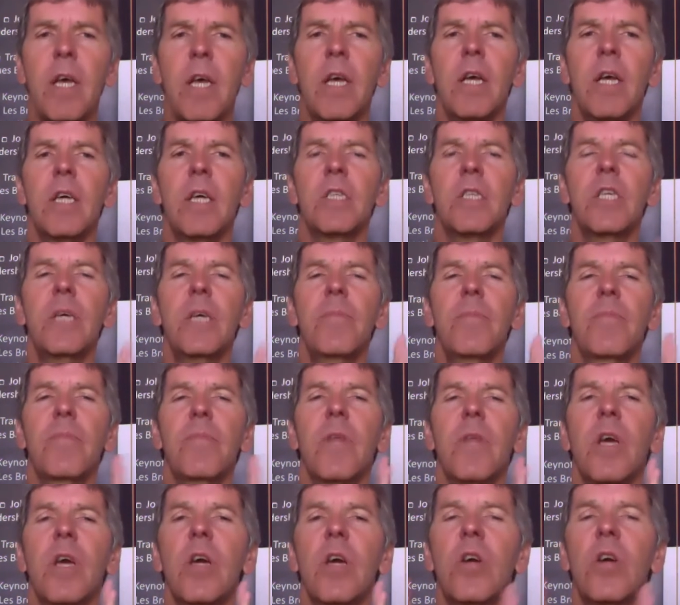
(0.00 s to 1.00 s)
See,
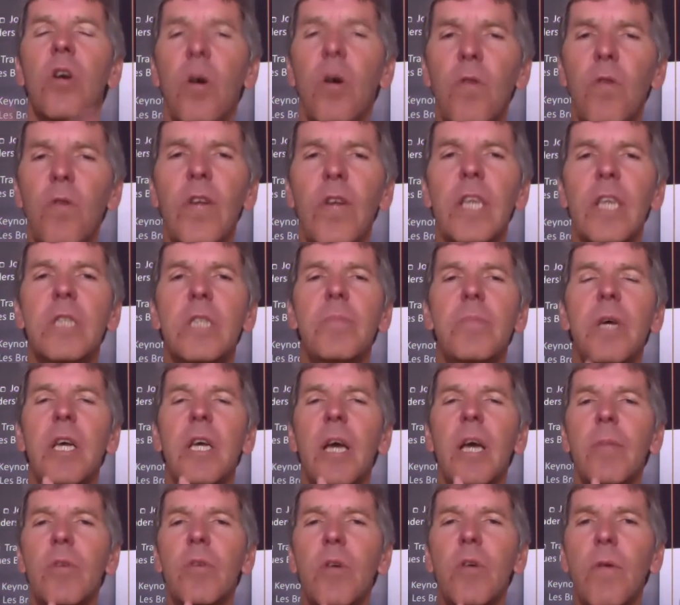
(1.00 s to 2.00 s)
conflicts
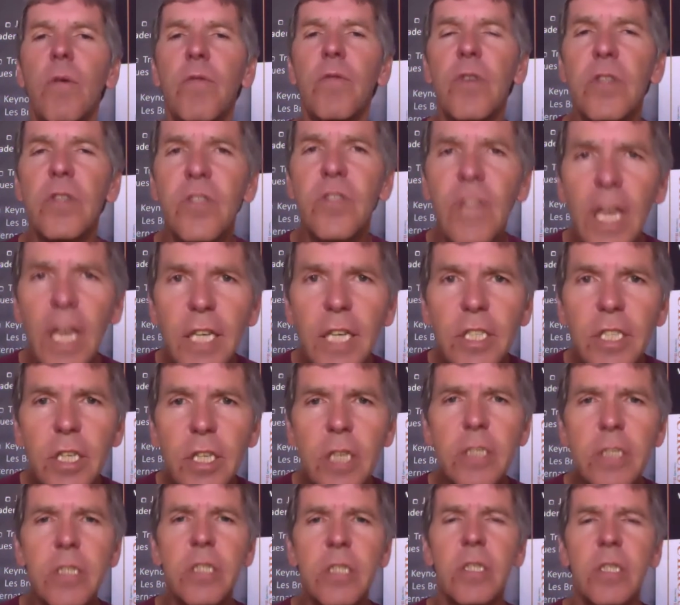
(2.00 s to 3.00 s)
become
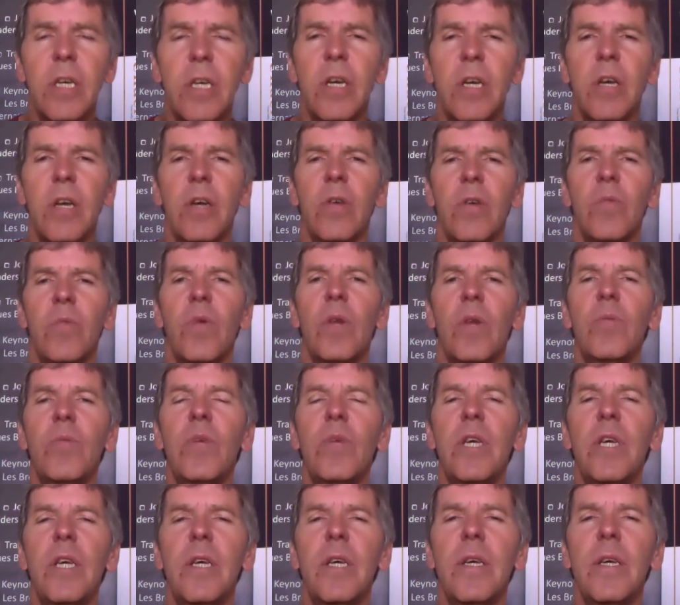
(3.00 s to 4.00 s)
confrontations when
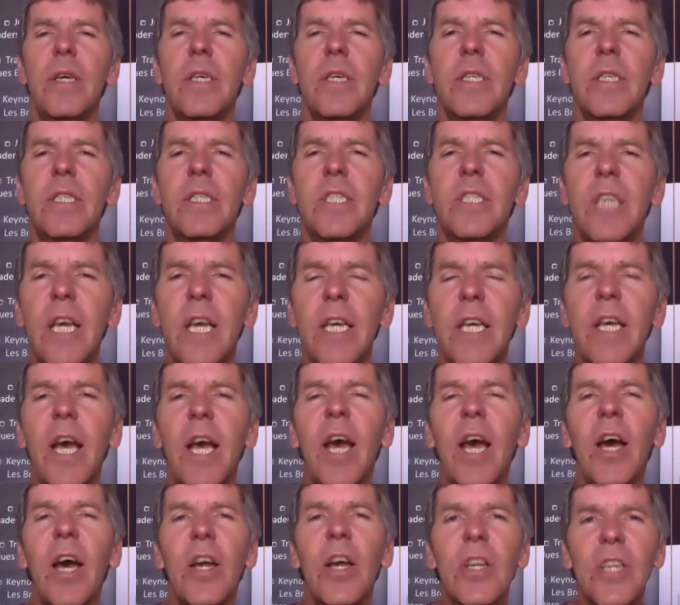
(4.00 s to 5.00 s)
we say
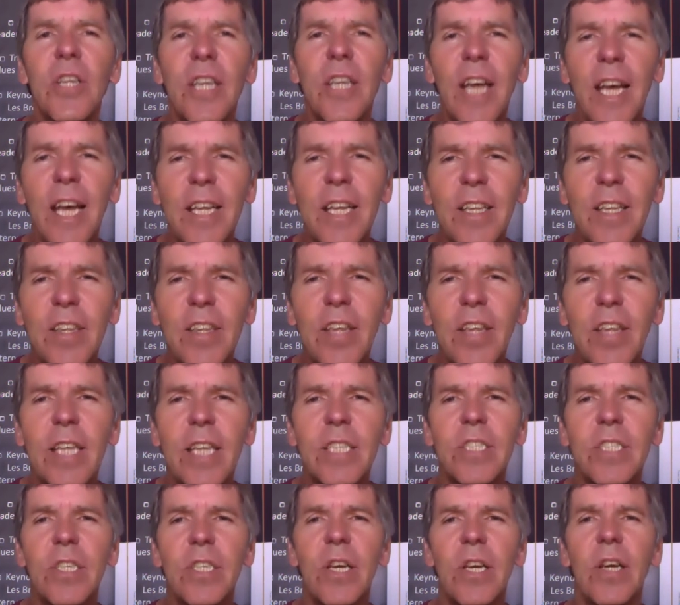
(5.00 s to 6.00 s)
unkind
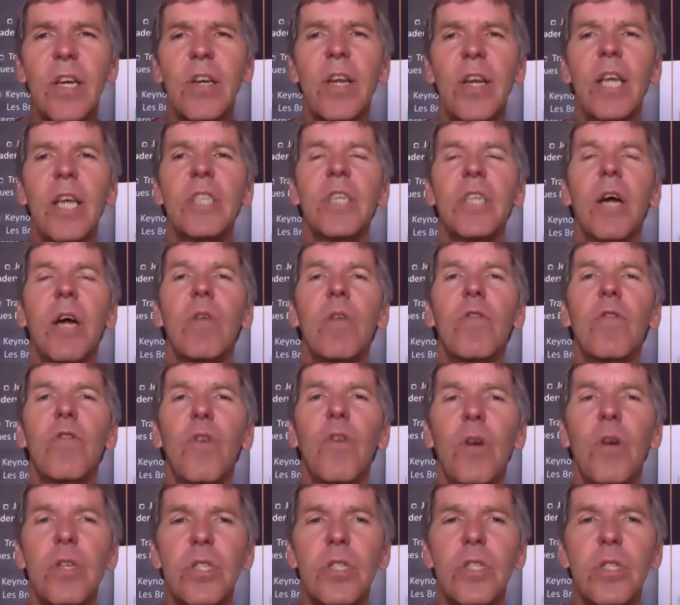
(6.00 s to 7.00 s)
things, raise our
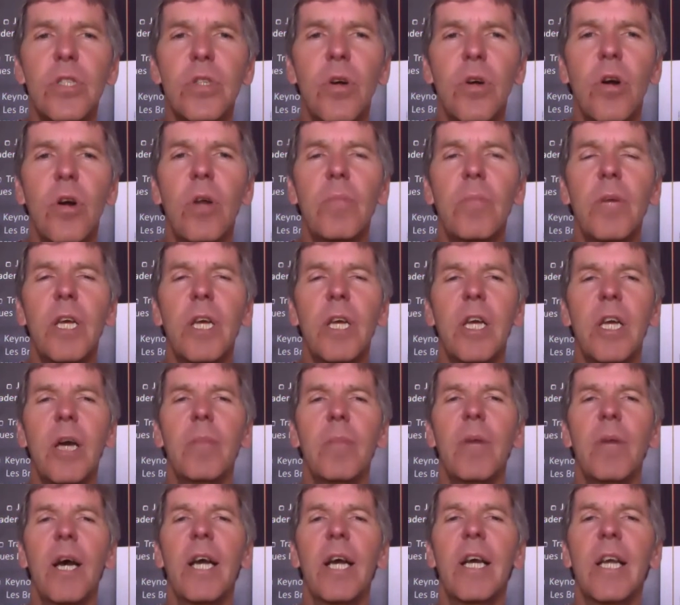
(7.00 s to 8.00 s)
voices, or
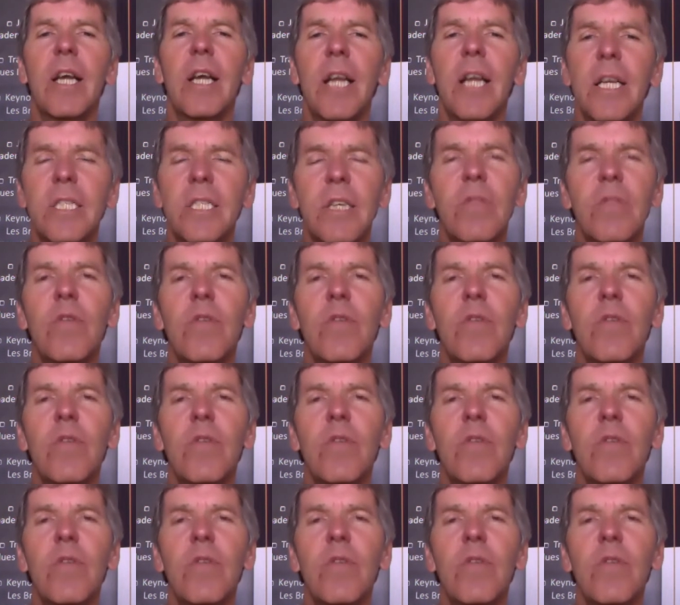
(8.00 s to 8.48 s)
become aggressive